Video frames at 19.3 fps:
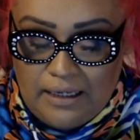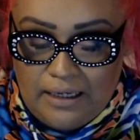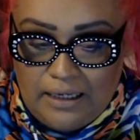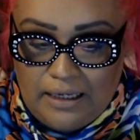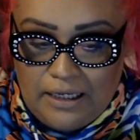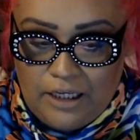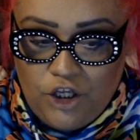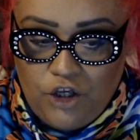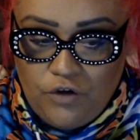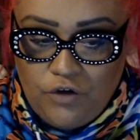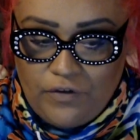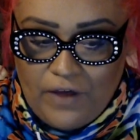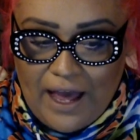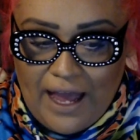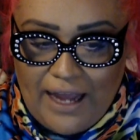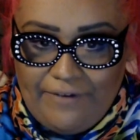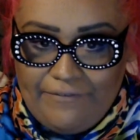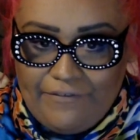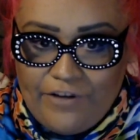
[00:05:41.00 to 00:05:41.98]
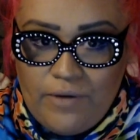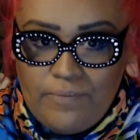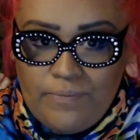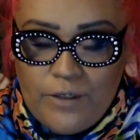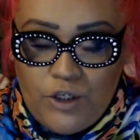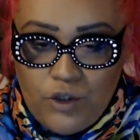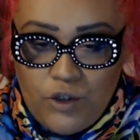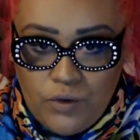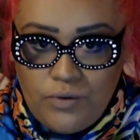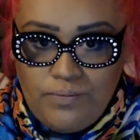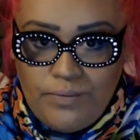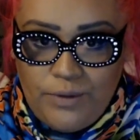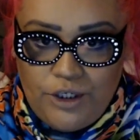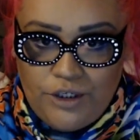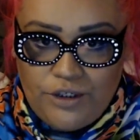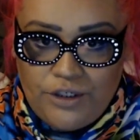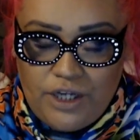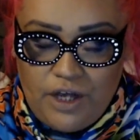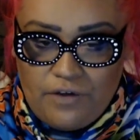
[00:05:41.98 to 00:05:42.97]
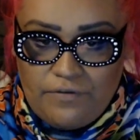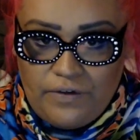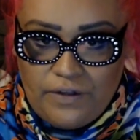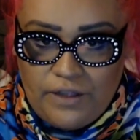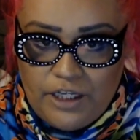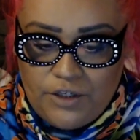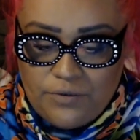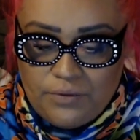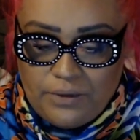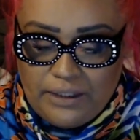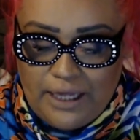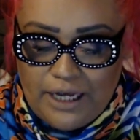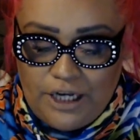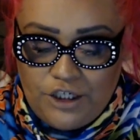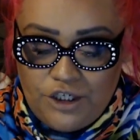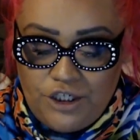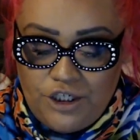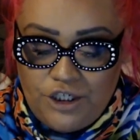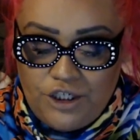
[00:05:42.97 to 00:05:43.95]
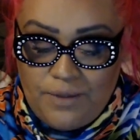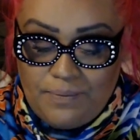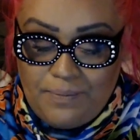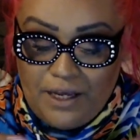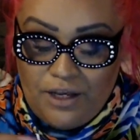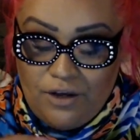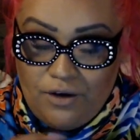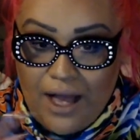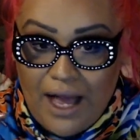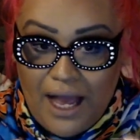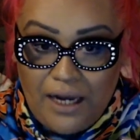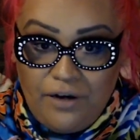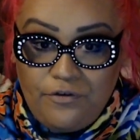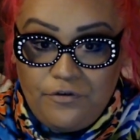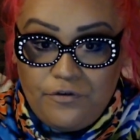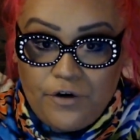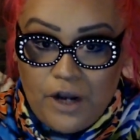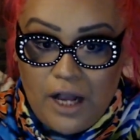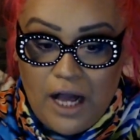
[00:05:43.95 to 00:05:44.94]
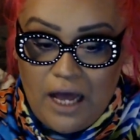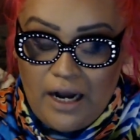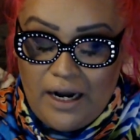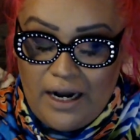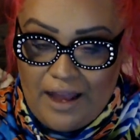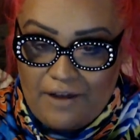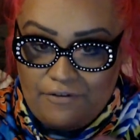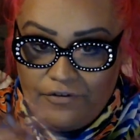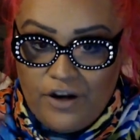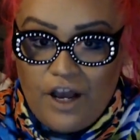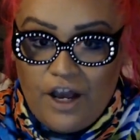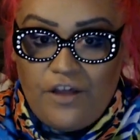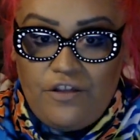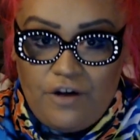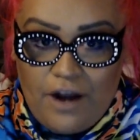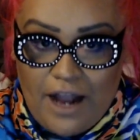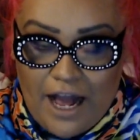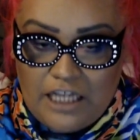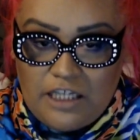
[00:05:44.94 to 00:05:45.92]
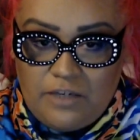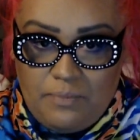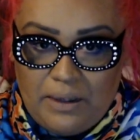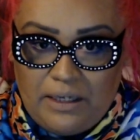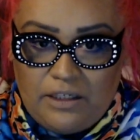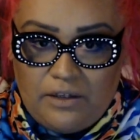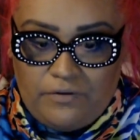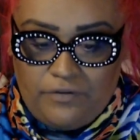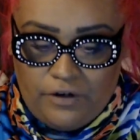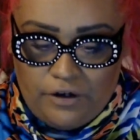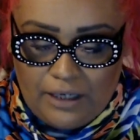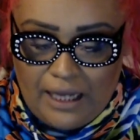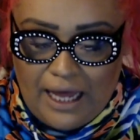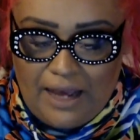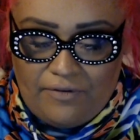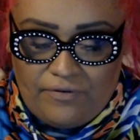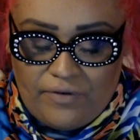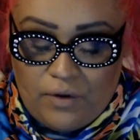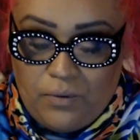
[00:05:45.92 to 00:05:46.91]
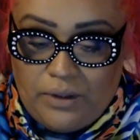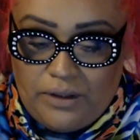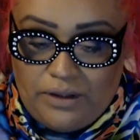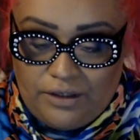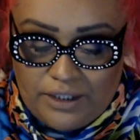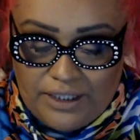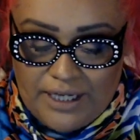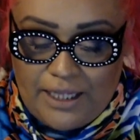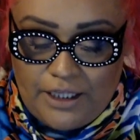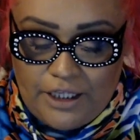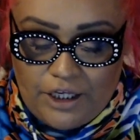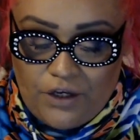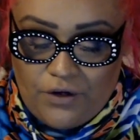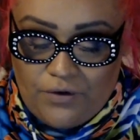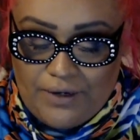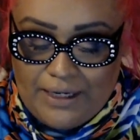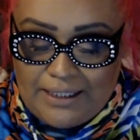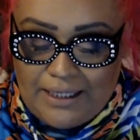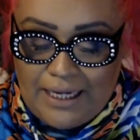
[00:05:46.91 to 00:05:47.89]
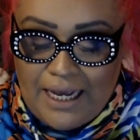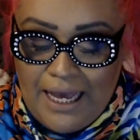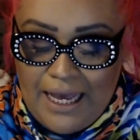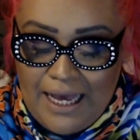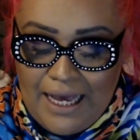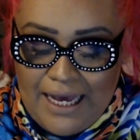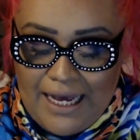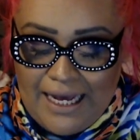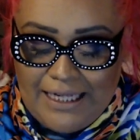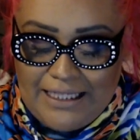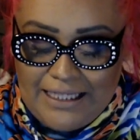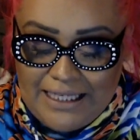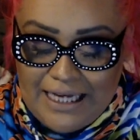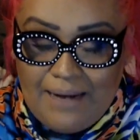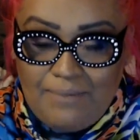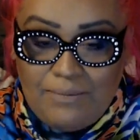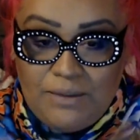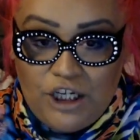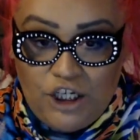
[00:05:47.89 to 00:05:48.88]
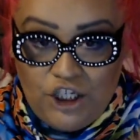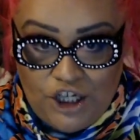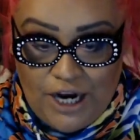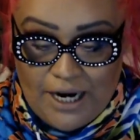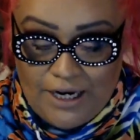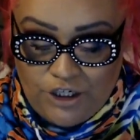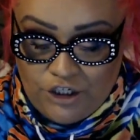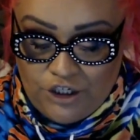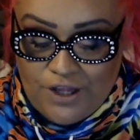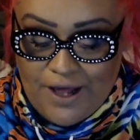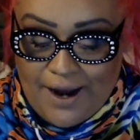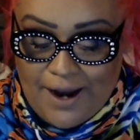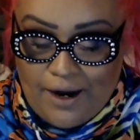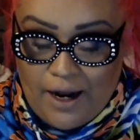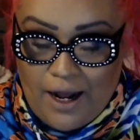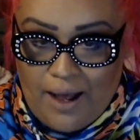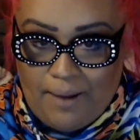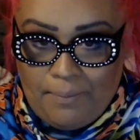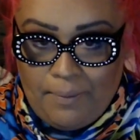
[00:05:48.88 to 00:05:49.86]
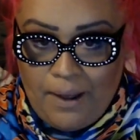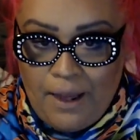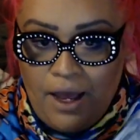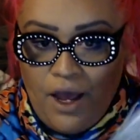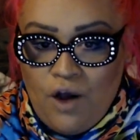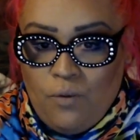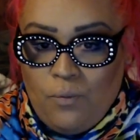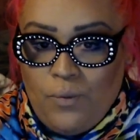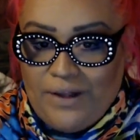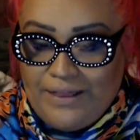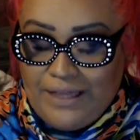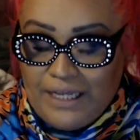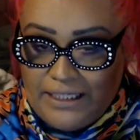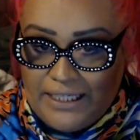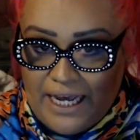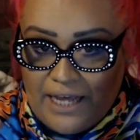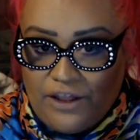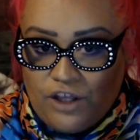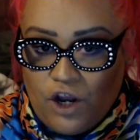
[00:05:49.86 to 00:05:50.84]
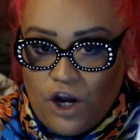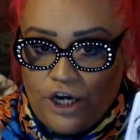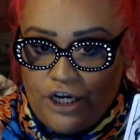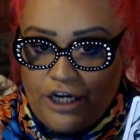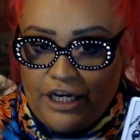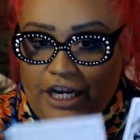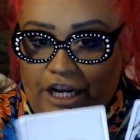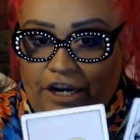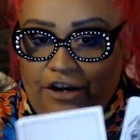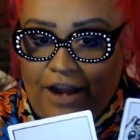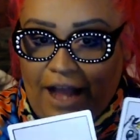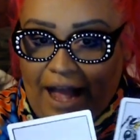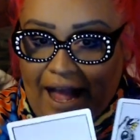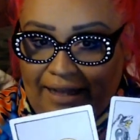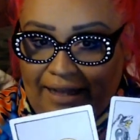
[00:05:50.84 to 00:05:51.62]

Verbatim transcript: you've kind of consumed yourself in this relationship that you kind of forgot every other aspect of your life. And what they're telling you is it's time to change that up. With the death card here and